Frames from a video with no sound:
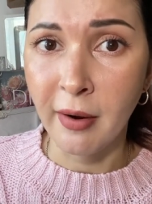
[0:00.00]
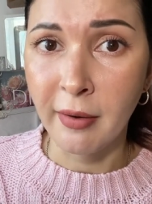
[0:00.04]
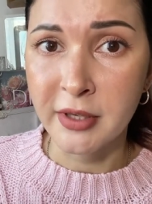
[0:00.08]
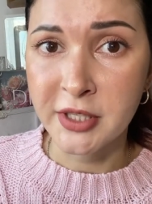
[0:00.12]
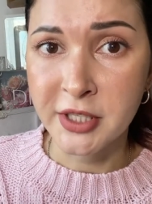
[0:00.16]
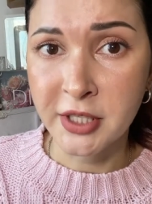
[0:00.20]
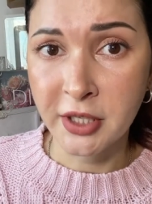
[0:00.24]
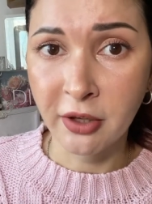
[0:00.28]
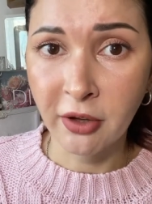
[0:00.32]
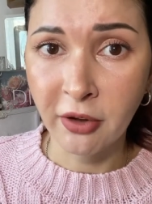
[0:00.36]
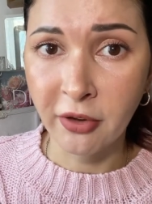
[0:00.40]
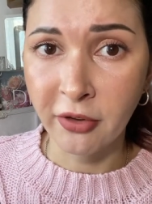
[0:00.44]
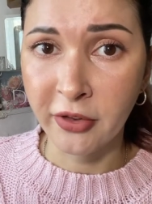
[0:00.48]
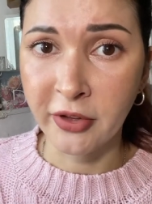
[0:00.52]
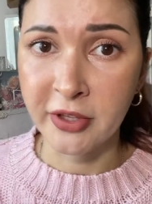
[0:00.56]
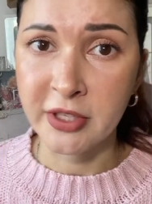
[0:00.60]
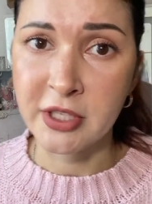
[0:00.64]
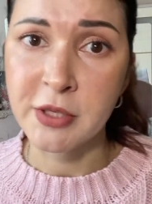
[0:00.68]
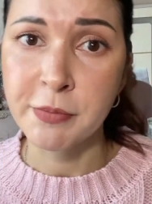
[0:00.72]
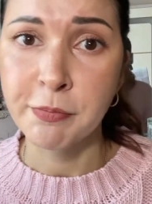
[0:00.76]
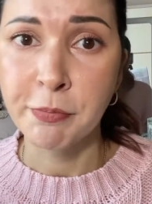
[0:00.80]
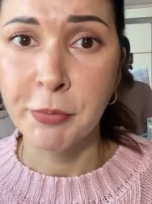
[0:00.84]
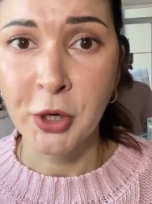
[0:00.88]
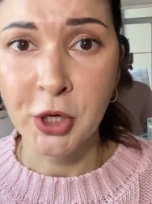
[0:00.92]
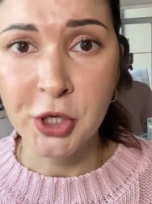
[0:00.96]
till
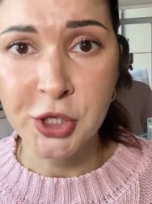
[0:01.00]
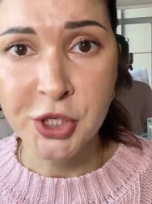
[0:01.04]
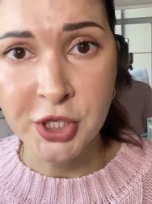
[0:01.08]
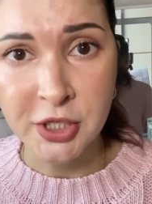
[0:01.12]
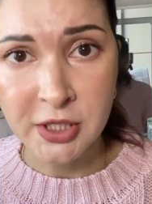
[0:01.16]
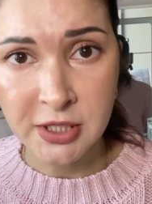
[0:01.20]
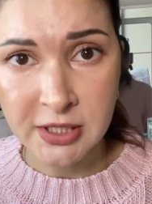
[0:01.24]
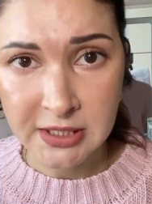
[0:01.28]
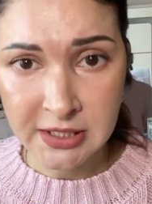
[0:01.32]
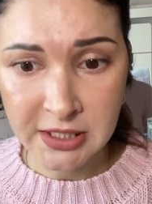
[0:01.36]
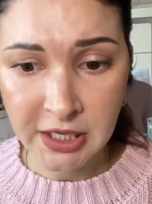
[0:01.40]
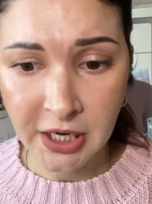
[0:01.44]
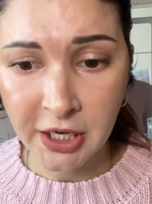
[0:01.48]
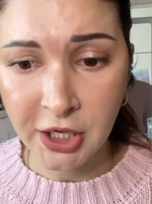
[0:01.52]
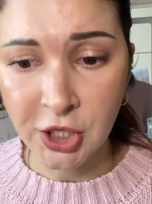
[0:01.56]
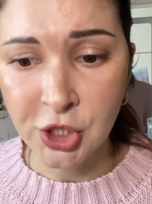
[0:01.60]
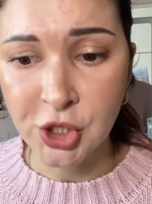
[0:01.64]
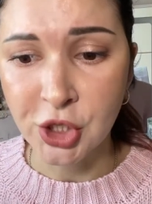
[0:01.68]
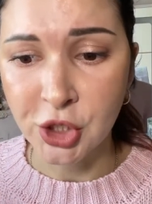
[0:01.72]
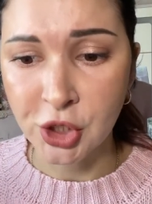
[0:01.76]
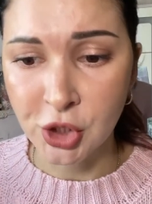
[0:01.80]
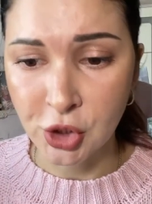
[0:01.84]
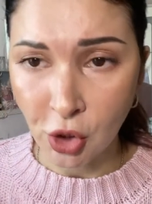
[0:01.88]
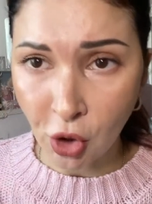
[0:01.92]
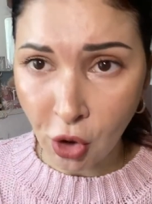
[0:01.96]
this purging stage
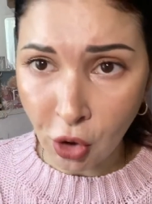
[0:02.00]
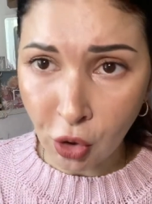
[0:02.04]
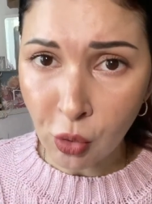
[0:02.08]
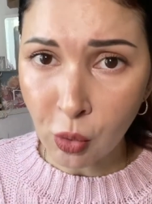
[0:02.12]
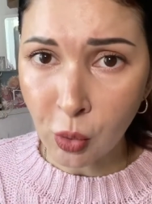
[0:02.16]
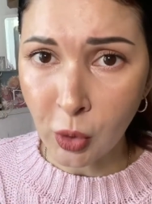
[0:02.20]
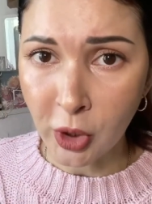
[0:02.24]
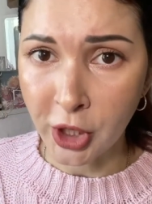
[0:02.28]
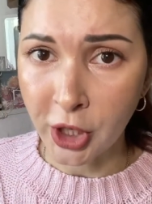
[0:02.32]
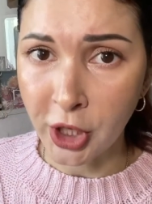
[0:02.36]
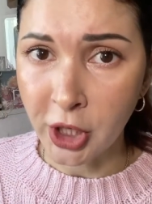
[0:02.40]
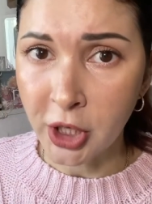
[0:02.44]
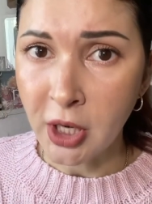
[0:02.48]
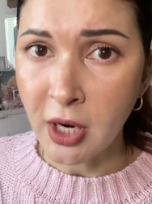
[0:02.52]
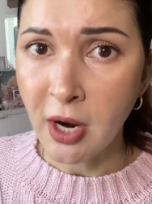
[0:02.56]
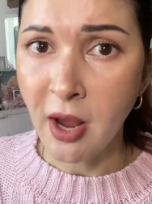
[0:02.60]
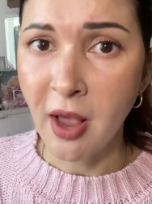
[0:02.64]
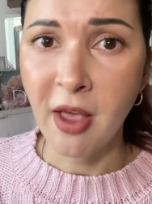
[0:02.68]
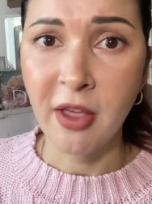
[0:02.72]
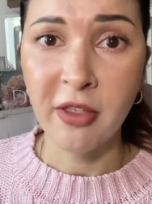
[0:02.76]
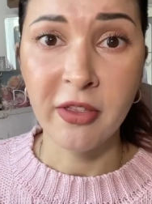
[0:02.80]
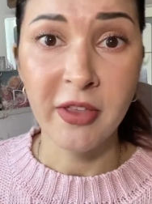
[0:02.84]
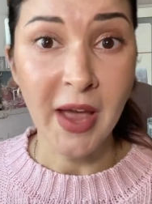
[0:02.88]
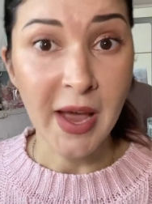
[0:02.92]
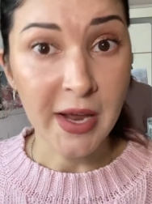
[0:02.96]
is over,
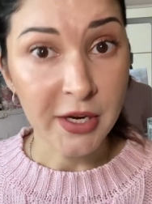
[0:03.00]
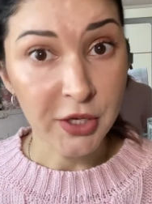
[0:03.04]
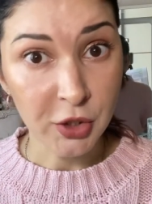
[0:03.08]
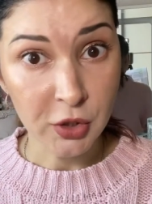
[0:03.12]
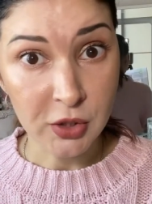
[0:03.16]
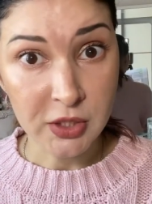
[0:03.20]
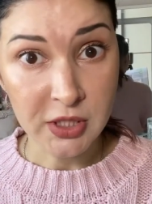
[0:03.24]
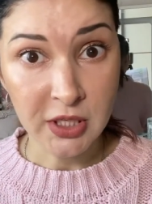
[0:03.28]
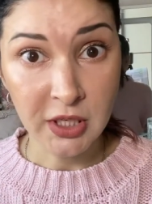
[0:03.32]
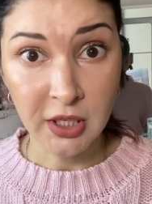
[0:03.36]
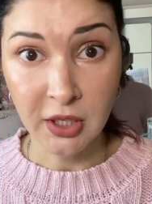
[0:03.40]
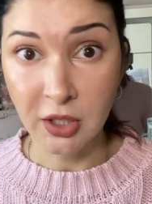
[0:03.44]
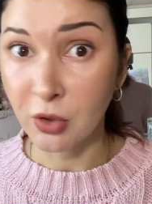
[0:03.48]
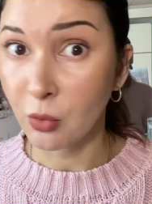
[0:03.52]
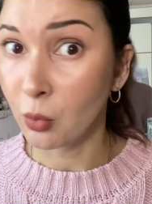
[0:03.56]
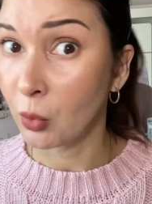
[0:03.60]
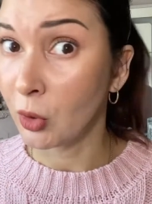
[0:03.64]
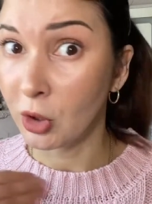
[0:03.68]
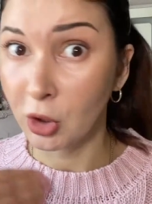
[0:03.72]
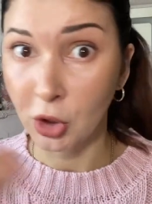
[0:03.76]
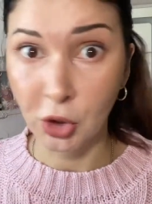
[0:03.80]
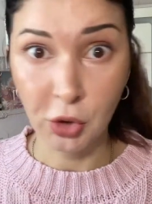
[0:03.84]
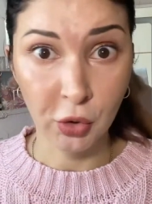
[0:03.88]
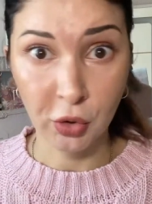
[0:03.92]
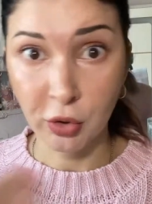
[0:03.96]
then your skin
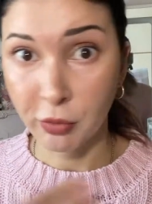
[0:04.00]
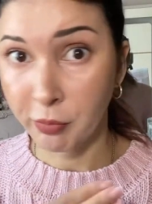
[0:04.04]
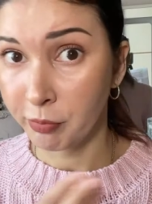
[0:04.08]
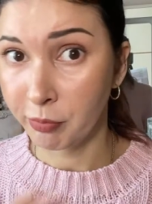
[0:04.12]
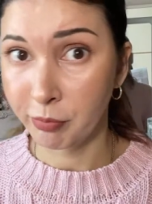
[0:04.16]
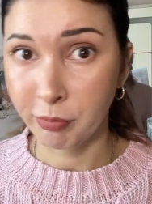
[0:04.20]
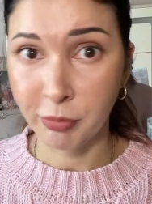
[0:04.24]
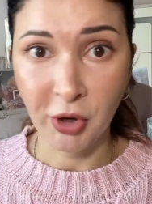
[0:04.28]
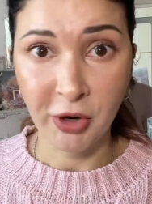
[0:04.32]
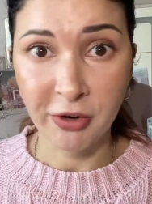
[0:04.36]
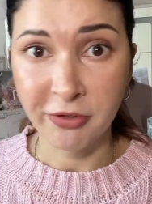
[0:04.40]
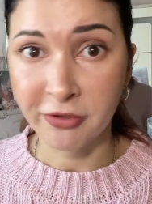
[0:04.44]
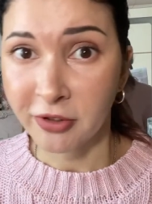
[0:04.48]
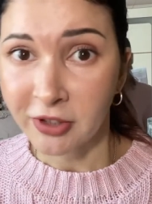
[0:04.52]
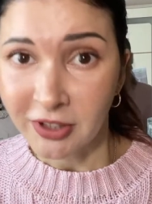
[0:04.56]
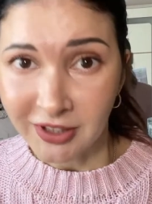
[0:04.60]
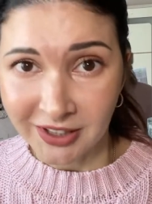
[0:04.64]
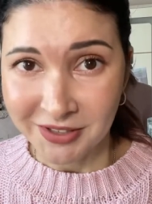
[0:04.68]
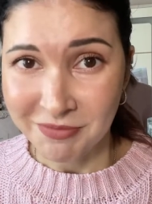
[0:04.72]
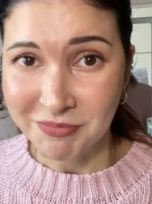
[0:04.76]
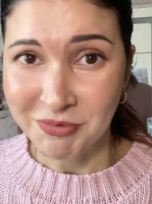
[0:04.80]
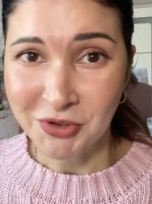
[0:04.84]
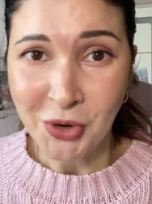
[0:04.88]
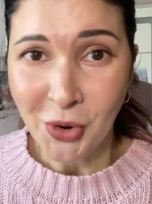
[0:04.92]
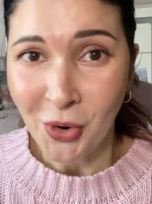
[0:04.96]
will look
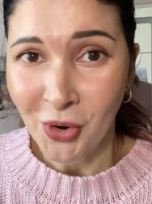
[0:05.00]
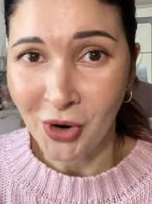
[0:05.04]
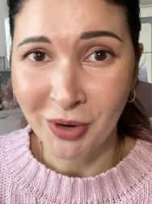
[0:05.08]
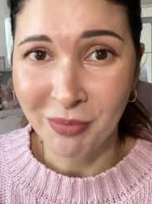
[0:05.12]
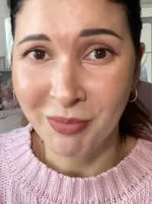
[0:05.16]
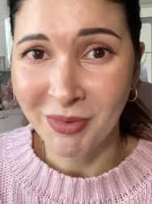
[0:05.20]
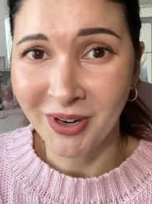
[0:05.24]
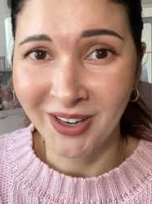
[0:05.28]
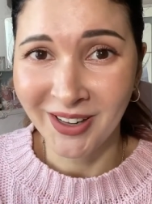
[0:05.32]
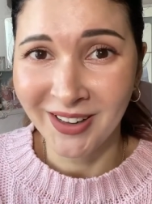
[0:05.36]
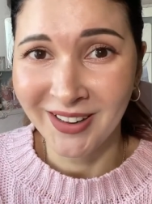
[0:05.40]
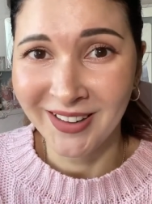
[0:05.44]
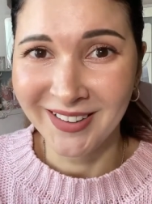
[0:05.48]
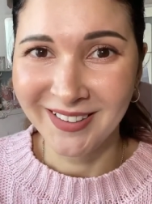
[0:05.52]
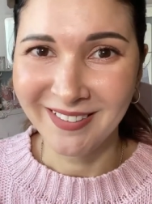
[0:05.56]
perfectly normal.